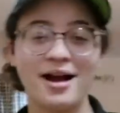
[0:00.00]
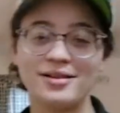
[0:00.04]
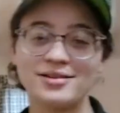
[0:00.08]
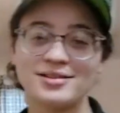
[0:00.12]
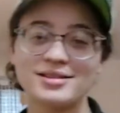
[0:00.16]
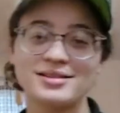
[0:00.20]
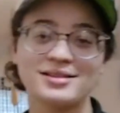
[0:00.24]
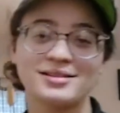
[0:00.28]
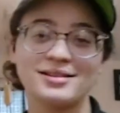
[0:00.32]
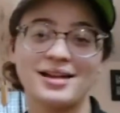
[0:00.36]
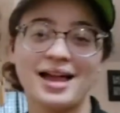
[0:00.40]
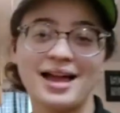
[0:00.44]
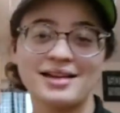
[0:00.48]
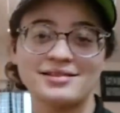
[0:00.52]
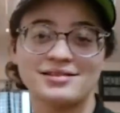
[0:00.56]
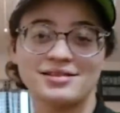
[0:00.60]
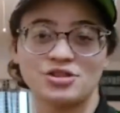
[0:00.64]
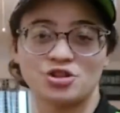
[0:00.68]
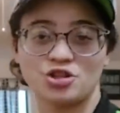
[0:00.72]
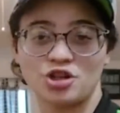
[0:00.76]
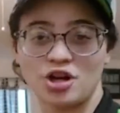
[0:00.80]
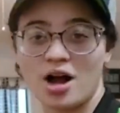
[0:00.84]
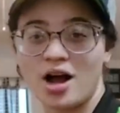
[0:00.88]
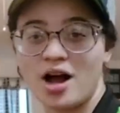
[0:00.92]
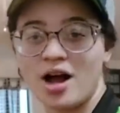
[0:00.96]
still has
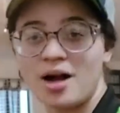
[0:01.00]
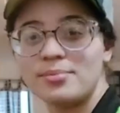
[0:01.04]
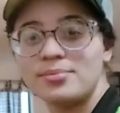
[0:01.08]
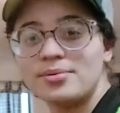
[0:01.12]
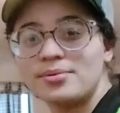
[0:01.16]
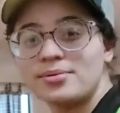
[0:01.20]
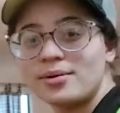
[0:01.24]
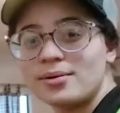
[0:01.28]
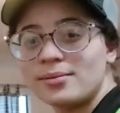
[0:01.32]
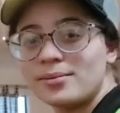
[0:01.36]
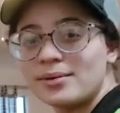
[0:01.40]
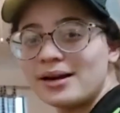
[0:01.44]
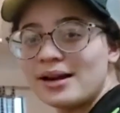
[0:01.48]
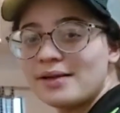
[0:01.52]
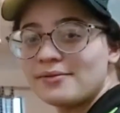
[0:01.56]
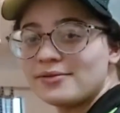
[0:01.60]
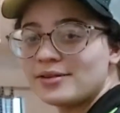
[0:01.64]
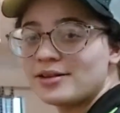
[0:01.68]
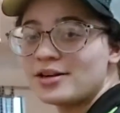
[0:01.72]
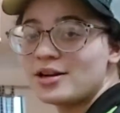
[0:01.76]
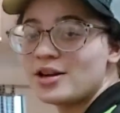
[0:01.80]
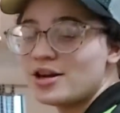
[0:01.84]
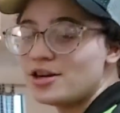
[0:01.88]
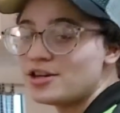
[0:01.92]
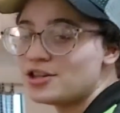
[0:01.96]
a job or
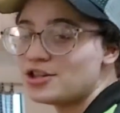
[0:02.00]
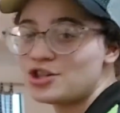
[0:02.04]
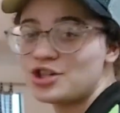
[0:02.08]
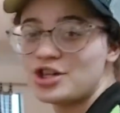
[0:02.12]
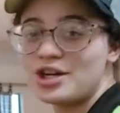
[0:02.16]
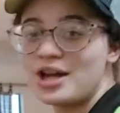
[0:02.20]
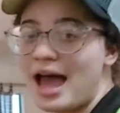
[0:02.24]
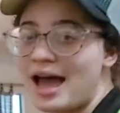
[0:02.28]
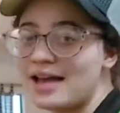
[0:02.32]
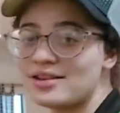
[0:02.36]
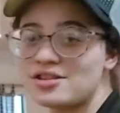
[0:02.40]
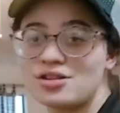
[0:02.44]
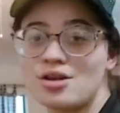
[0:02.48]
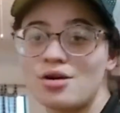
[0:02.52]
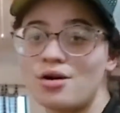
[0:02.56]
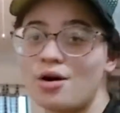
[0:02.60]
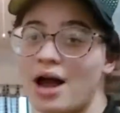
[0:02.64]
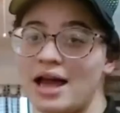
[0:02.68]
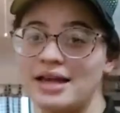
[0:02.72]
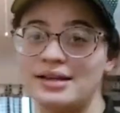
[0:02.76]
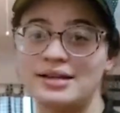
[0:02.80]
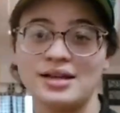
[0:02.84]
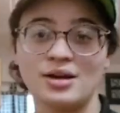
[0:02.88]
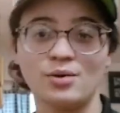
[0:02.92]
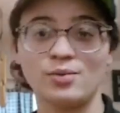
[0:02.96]
whatever. She has no
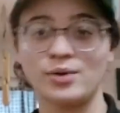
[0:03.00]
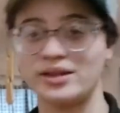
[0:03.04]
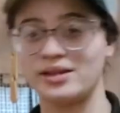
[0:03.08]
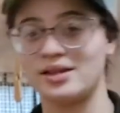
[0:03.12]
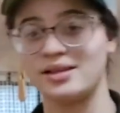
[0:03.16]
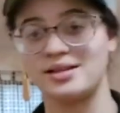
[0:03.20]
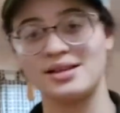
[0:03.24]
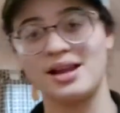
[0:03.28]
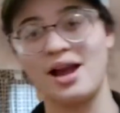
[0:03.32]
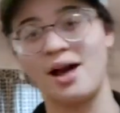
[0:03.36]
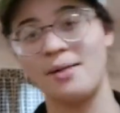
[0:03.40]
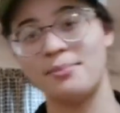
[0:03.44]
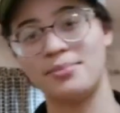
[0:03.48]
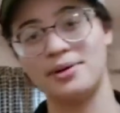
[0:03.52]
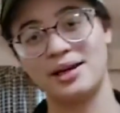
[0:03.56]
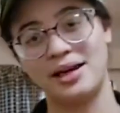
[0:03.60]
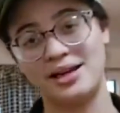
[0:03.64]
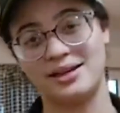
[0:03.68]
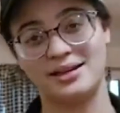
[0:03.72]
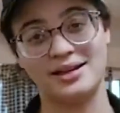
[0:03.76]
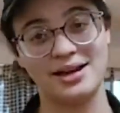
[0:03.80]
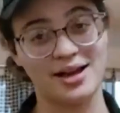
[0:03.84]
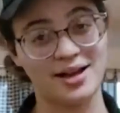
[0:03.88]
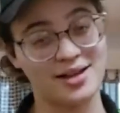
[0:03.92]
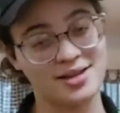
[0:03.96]
idea what this
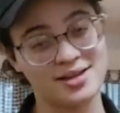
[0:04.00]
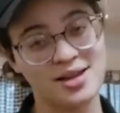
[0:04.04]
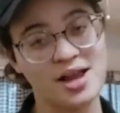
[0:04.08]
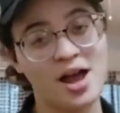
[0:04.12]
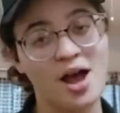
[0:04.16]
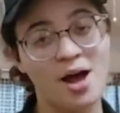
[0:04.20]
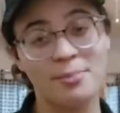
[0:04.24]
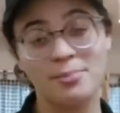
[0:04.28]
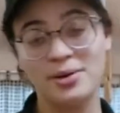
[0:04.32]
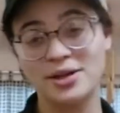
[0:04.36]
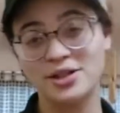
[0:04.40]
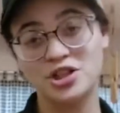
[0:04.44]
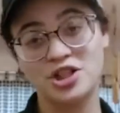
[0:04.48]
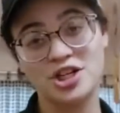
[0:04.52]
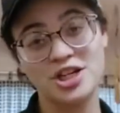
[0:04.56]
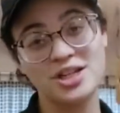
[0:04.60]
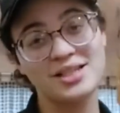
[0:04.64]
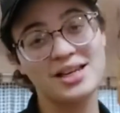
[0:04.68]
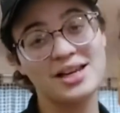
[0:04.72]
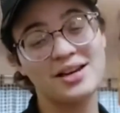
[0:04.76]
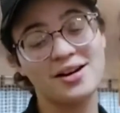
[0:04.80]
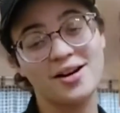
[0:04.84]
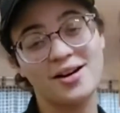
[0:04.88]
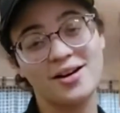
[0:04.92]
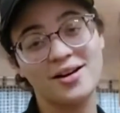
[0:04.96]
company does. But
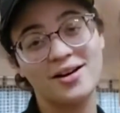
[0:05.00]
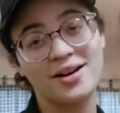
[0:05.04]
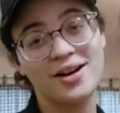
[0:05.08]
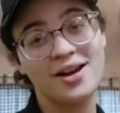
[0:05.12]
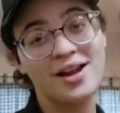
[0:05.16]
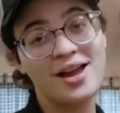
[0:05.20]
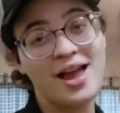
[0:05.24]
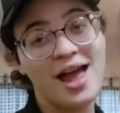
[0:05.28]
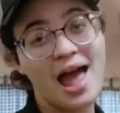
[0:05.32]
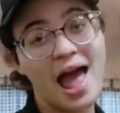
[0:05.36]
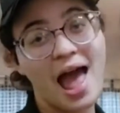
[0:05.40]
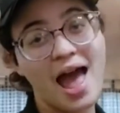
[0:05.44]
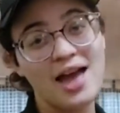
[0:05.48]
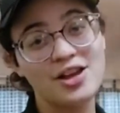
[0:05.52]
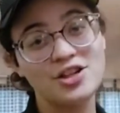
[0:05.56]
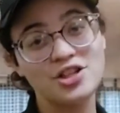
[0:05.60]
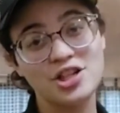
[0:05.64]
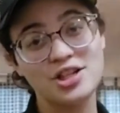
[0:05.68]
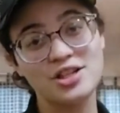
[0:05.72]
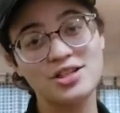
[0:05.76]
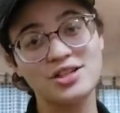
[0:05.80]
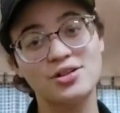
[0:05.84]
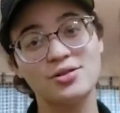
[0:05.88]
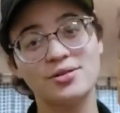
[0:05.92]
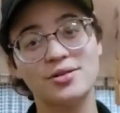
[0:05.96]
she's here and
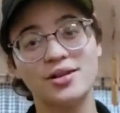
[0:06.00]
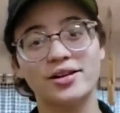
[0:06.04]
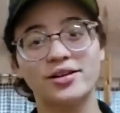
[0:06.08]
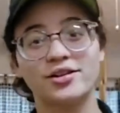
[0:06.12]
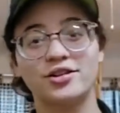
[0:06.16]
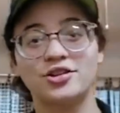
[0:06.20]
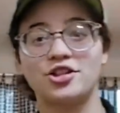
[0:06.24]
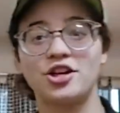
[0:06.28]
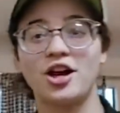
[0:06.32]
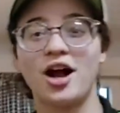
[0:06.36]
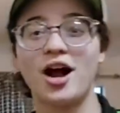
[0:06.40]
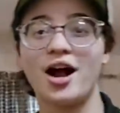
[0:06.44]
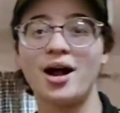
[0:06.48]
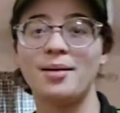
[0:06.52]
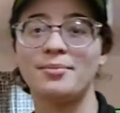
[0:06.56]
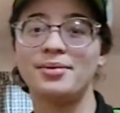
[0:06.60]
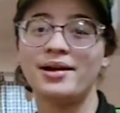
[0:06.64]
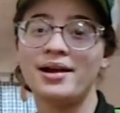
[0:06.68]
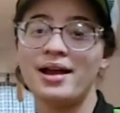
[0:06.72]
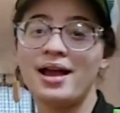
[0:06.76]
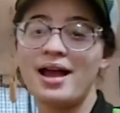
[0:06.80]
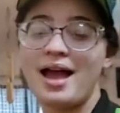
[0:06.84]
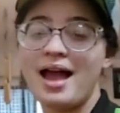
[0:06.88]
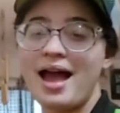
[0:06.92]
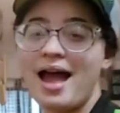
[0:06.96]
she's doing her job.
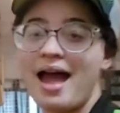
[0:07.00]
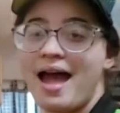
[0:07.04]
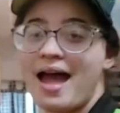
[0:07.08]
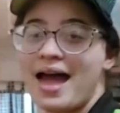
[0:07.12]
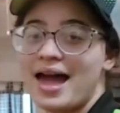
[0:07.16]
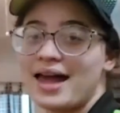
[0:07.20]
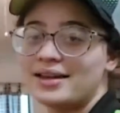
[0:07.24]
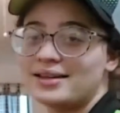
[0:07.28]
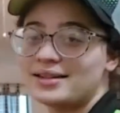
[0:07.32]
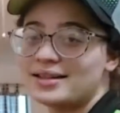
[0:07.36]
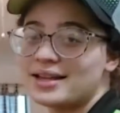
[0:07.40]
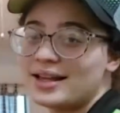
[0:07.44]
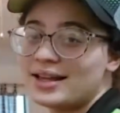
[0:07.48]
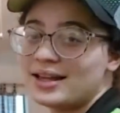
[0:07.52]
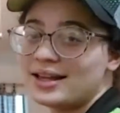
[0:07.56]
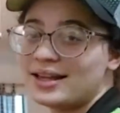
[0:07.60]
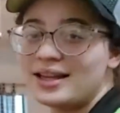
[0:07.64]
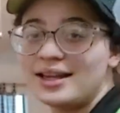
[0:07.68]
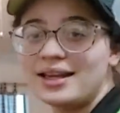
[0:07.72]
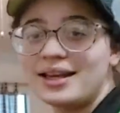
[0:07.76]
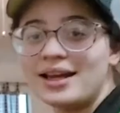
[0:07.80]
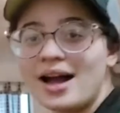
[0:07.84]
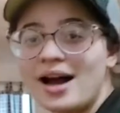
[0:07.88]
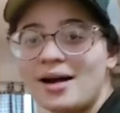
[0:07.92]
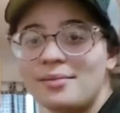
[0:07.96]
And
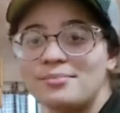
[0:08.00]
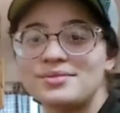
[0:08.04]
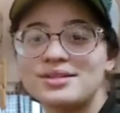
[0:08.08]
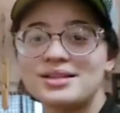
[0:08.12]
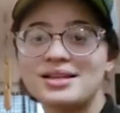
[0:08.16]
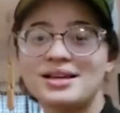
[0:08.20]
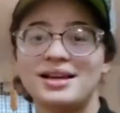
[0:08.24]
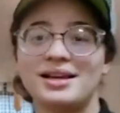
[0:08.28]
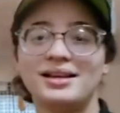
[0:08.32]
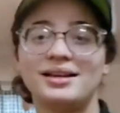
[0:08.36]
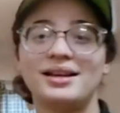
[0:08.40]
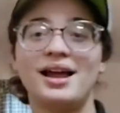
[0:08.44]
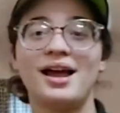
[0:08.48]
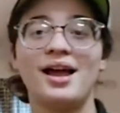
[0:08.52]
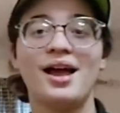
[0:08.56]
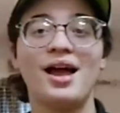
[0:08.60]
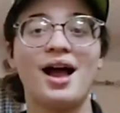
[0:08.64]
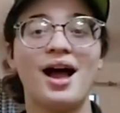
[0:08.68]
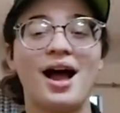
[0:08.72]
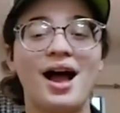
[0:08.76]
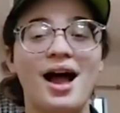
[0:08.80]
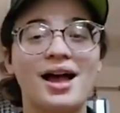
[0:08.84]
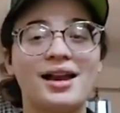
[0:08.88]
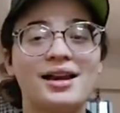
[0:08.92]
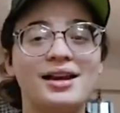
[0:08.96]
he comes in
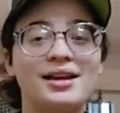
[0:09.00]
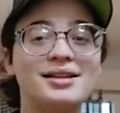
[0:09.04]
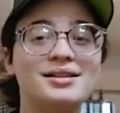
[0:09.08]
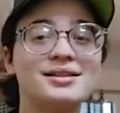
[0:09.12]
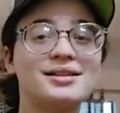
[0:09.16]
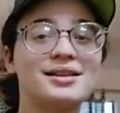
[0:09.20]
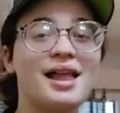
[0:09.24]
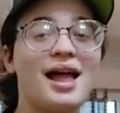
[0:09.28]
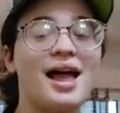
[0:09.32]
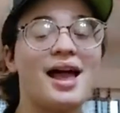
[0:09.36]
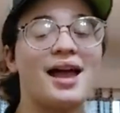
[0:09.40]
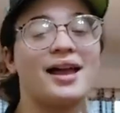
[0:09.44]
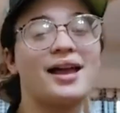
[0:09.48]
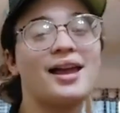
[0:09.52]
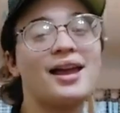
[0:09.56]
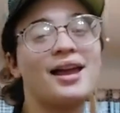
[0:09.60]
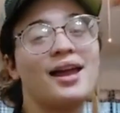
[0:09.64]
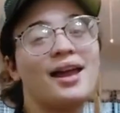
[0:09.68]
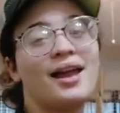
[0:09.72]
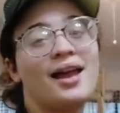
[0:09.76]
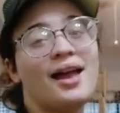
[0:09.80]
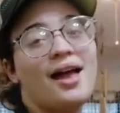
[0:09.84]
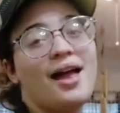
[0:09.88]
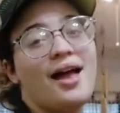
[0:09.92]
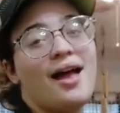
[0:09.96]
and he's like,
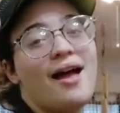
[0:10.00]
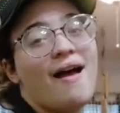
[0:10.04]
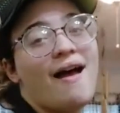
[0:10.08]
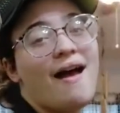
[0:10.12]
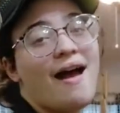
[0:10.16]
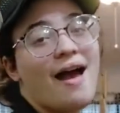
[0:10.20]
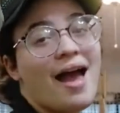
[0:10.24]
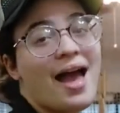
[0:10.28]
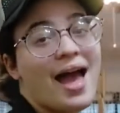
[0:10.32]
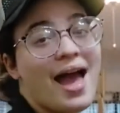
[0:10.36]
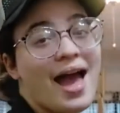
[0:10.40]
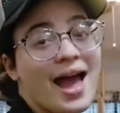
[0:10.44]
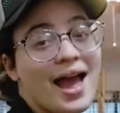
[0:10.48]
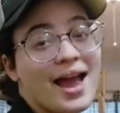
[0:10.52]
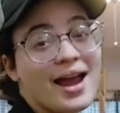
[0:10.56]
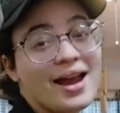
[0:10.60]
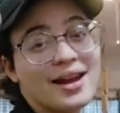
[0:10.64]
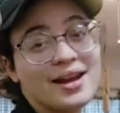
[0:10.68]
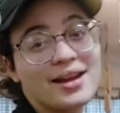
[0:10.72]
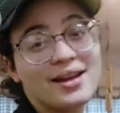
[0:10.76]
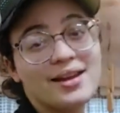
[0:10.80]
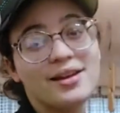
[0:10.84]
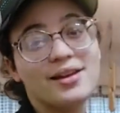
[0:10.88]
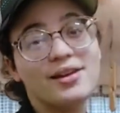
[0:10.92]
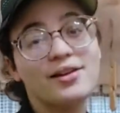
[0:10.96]

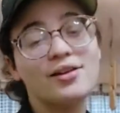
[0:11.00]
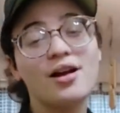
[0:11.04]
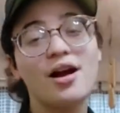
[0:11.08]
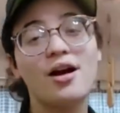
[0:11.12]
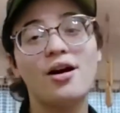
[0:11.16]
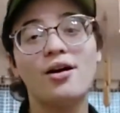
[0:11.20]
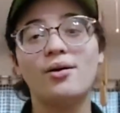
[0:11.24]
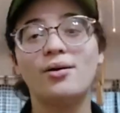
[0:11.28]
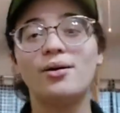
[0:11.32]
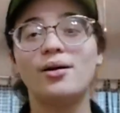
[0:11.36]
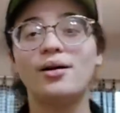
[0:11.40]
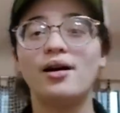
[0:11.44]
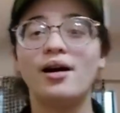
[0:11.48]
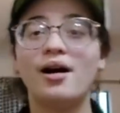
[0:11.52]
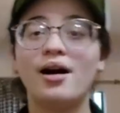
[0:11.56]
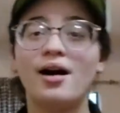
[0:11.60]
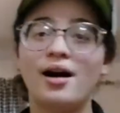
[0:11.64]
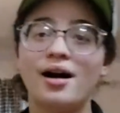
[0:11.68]
"Hey, you know,